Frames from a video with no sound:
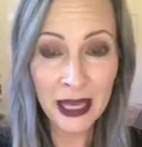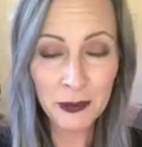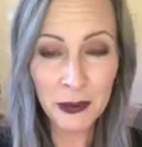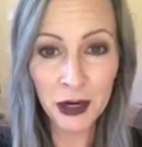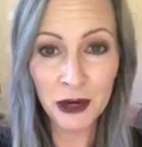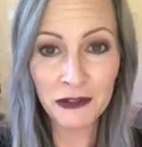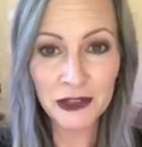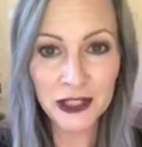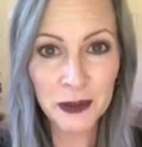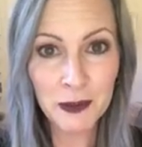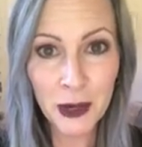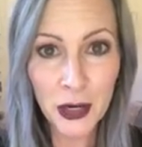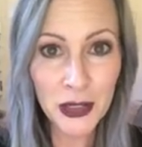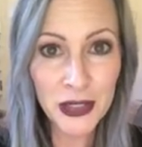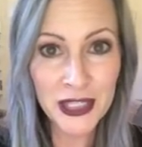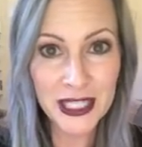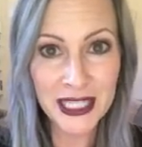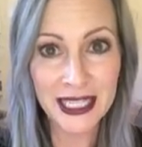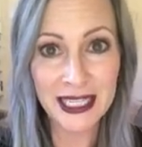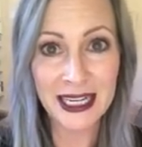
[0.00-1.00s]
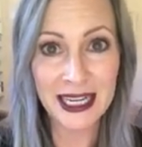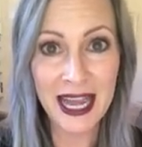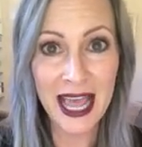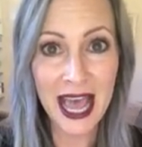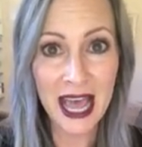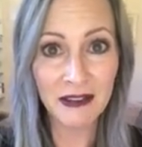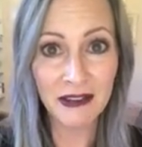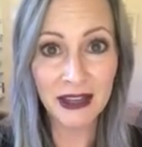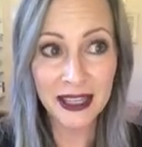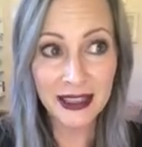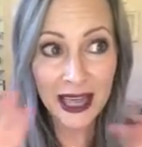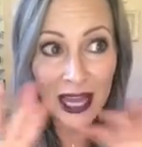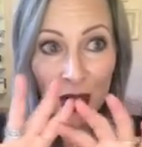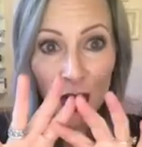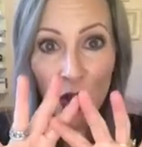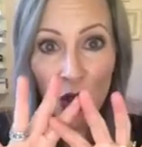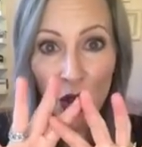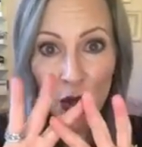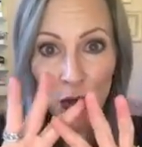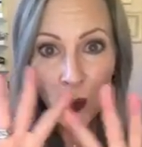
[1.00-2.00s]
that perfect person and having
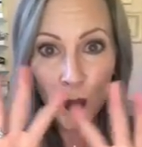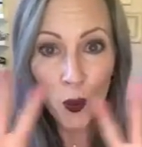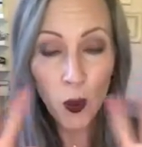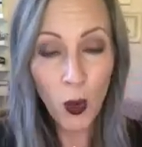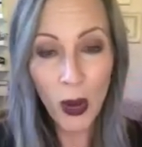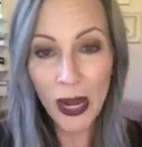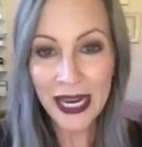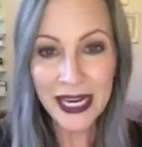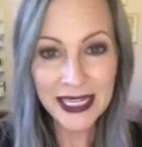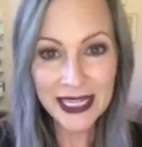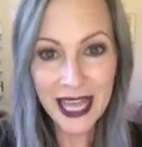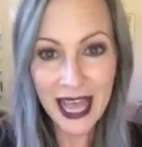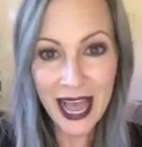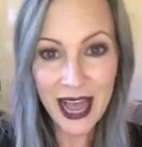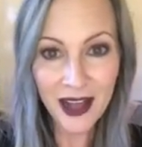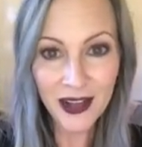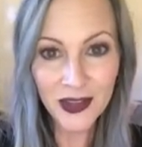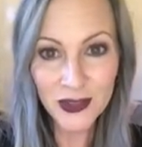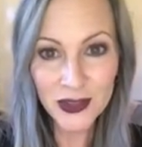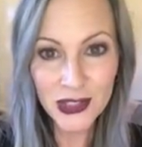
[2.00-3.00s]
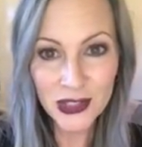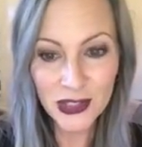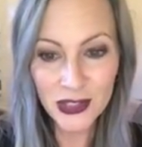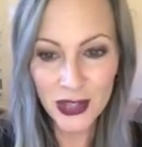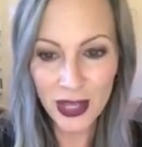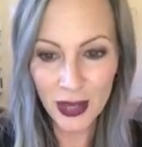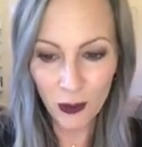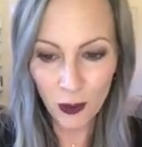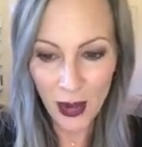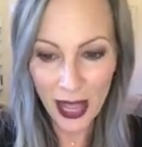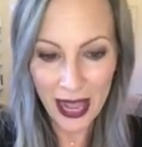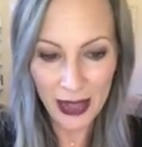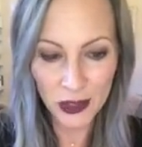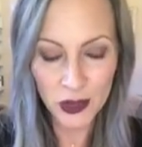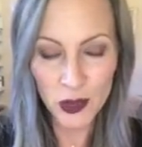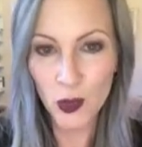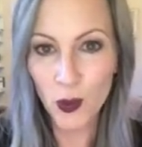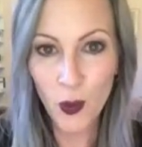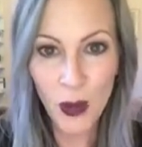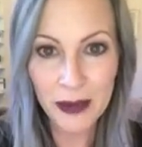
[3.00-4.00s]
that white house,
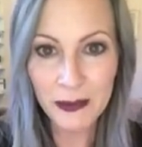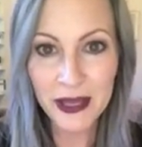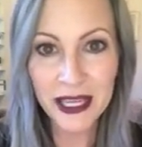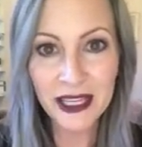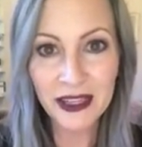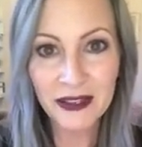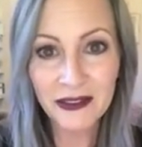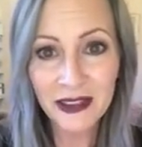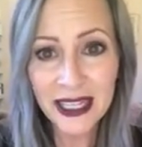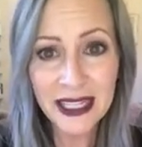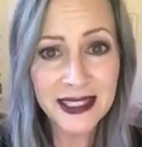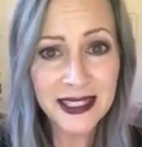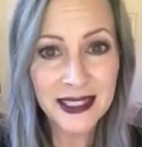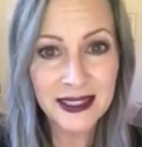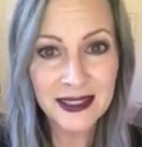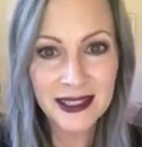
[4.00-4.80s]
with the white picket fence.